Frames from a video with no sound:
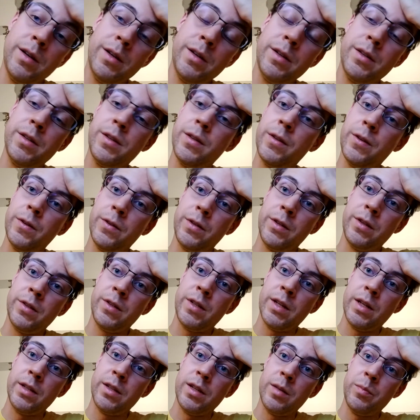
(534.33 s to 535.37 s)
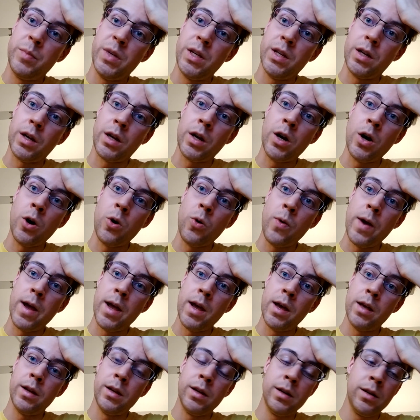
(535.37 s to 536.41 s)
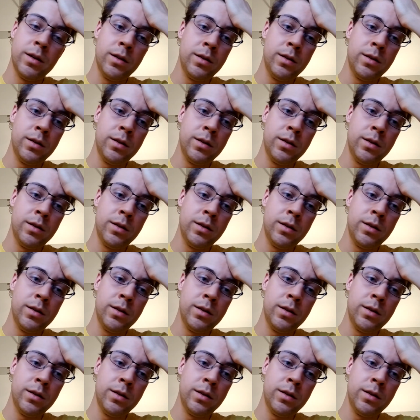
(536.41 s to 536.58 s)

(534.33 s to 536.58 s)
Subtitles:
So it just ends up being a koan.